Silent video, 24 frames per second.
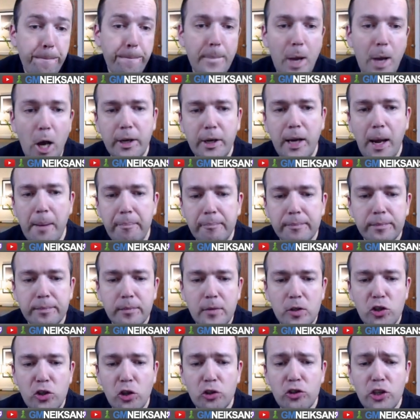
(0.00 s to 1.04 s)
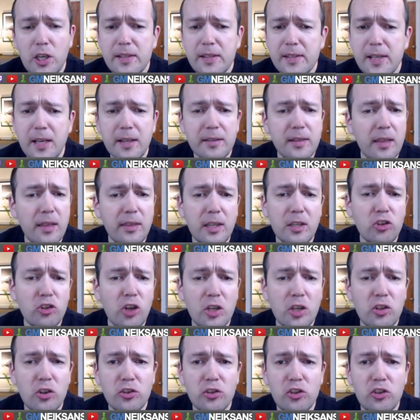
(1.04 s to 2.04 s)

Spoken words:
Okay, so g6, nothing changes.